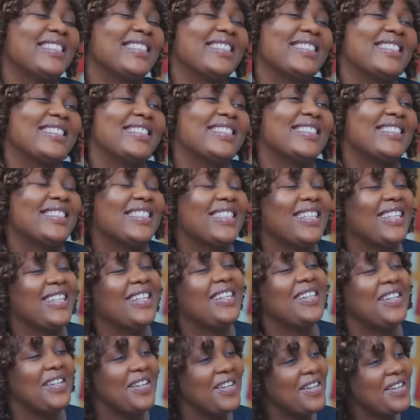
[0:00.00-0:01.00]
okay?
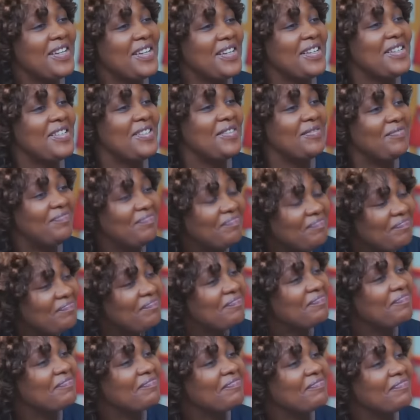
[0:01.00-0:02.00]
You have the
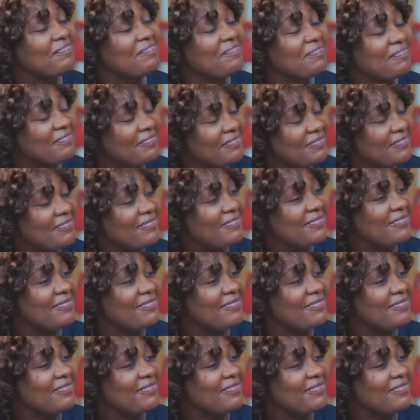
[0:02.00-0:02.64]
beauty, and